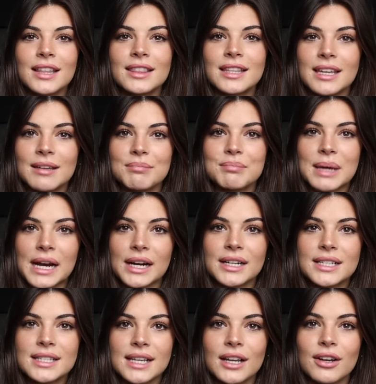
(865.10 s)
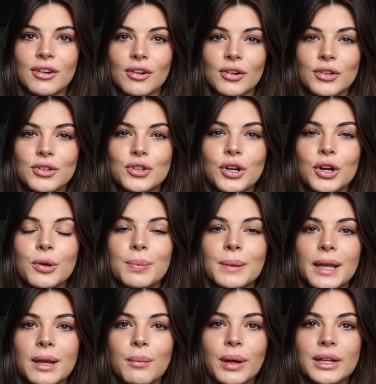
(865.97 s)
the embarrassing girl trope.
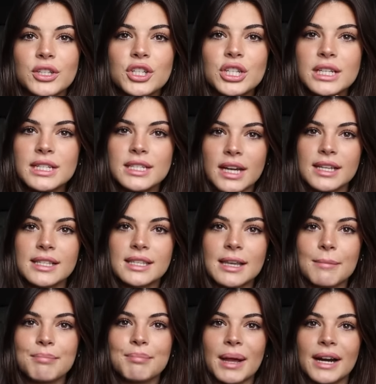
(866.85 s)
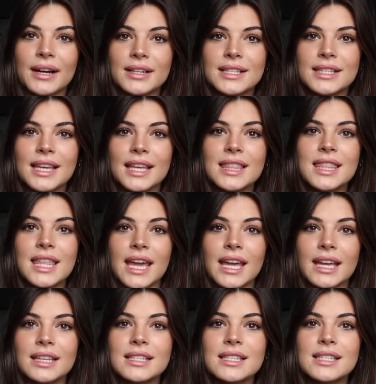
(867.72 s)
Like when she does embarrassing
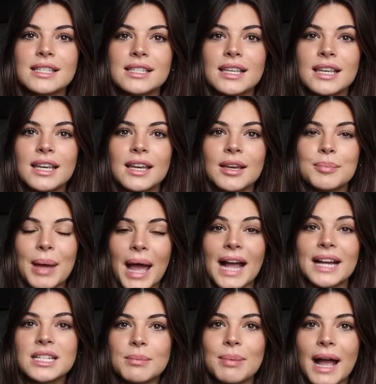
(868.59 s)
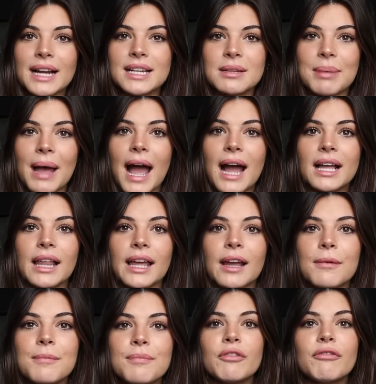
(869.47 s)
things back to back to back,
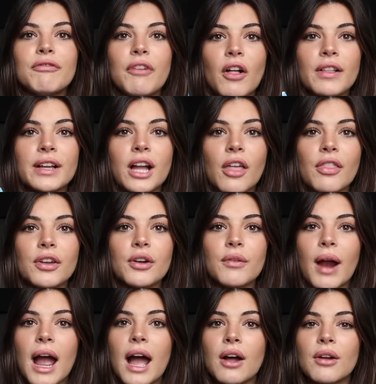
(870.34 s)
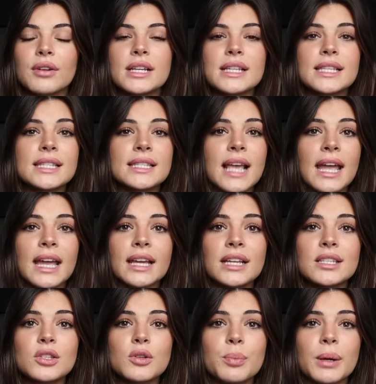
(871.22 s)
like falling on the ground,
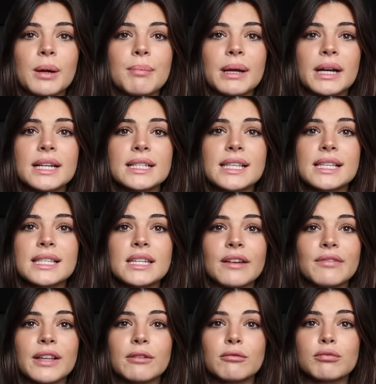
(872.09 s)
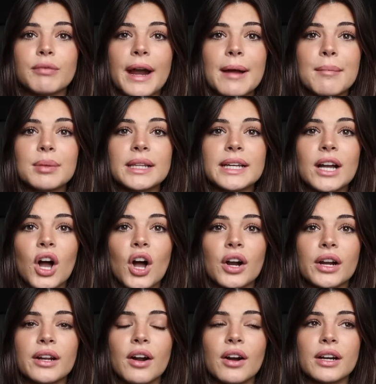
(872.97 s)
saying super embarrassing stuff, like rambling
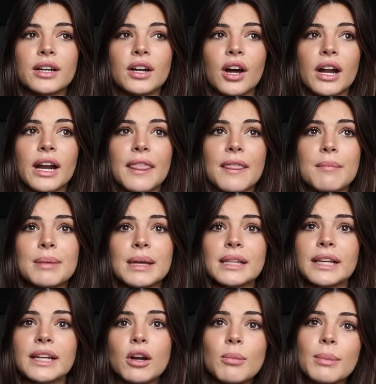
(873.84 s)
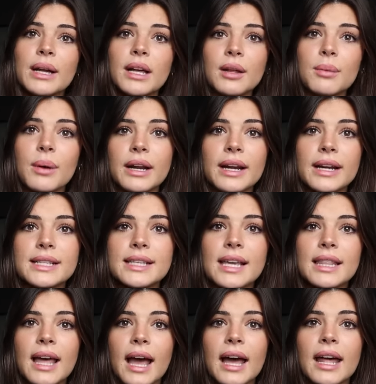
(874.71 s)
on and on and on, and then being like, oh my God, why did I
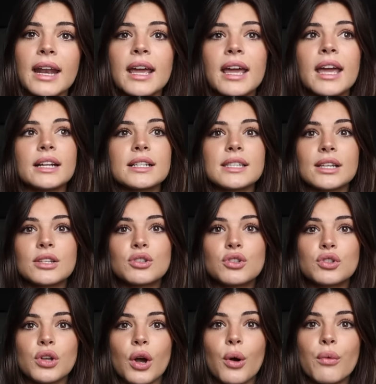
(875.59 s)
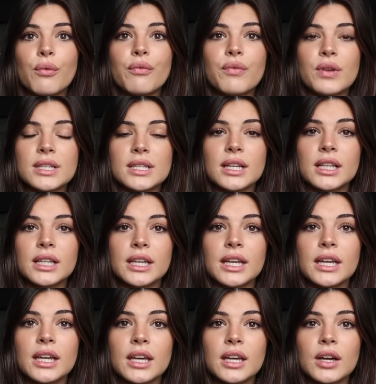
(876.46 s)
say that? And it's like so
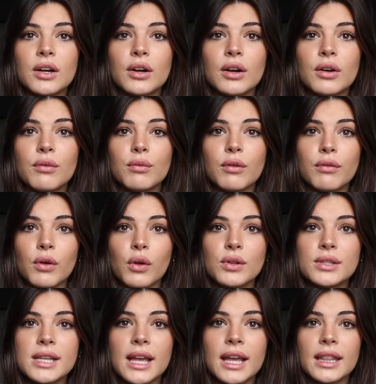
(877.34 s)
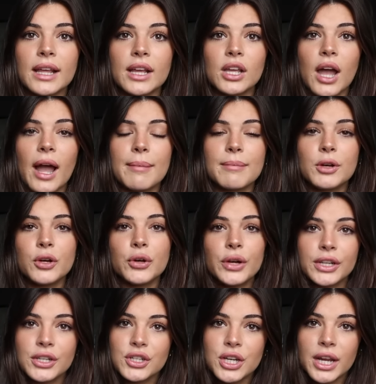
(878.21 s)
physically revolting and like I'm
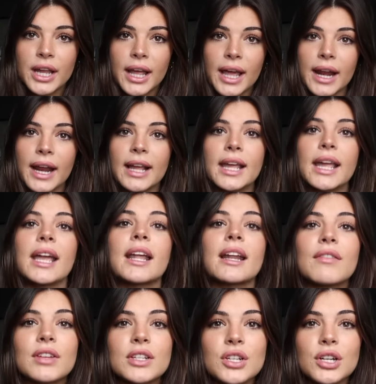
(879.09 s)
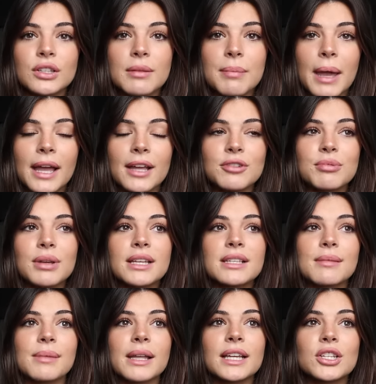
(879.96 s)
cringing and I can't even turn the page
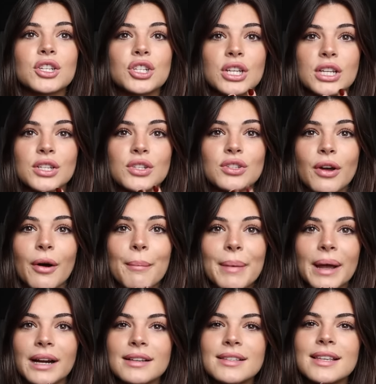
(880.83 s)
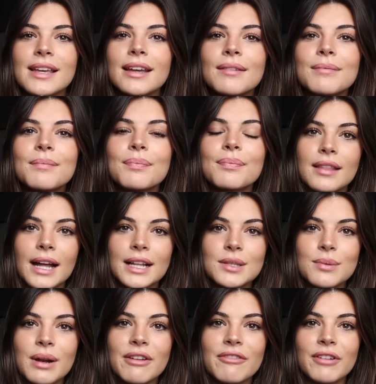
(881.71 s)
because I'm like, she is so embarrassing.
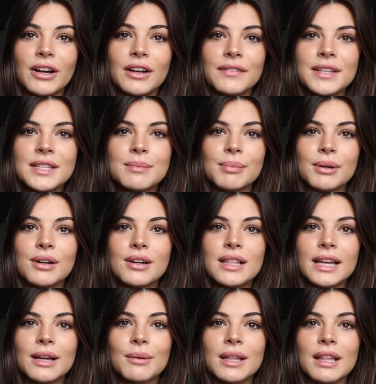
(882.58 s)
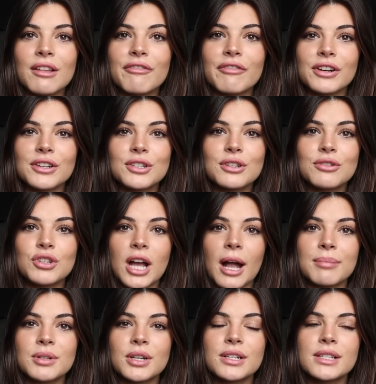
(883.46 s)
That's what I felt in this book, like within the first 2
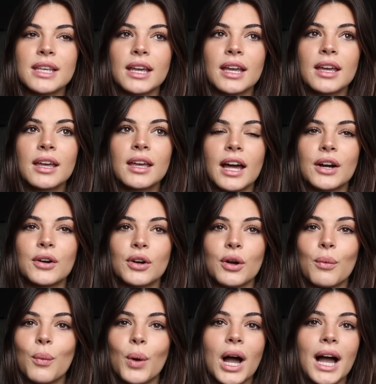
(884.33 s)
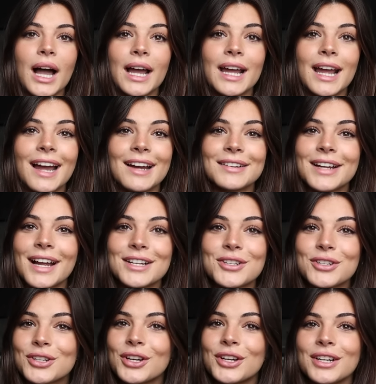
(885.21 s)
chapters. Like, I don't know why, I
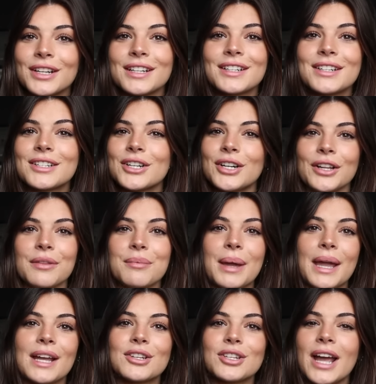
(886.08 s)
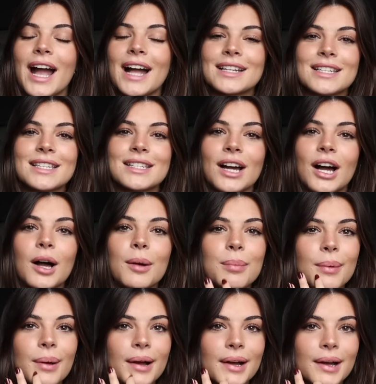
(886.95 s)
just couldn't turn the page. I had to
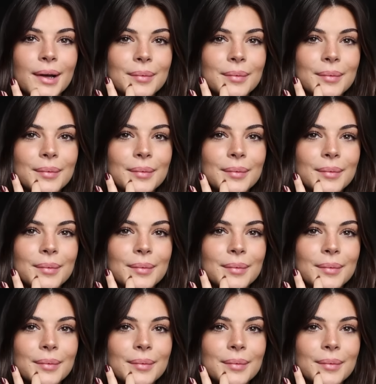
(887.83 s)
stop.